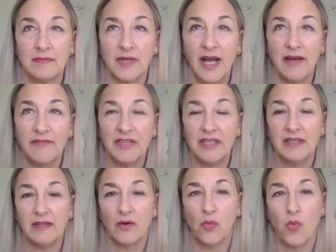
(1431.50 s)

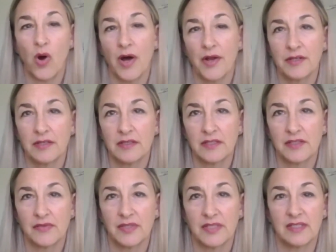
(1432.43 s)
heavy water.
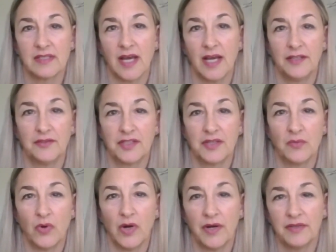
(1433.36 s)
So this is
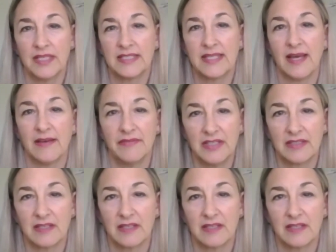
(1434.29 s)
hydrogen water that's heavy.